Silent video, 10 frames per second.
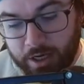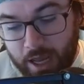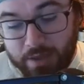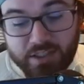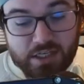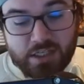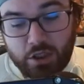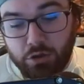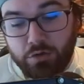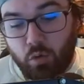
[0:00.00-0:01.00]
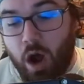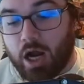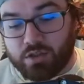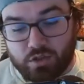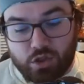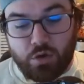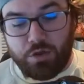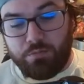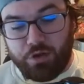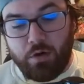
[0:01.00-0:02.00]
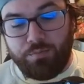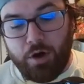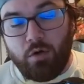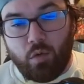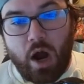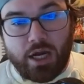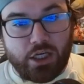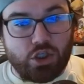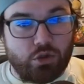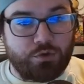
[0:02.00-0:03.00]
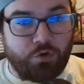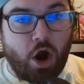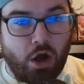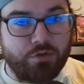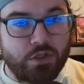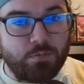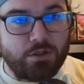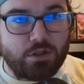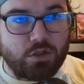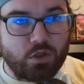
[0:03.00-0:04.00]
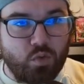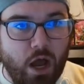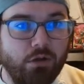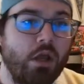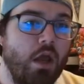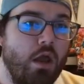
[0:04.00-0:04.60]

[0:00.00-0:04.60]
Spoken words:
And this doesn't include the walks. So there are walk issues for all these pitchers as well.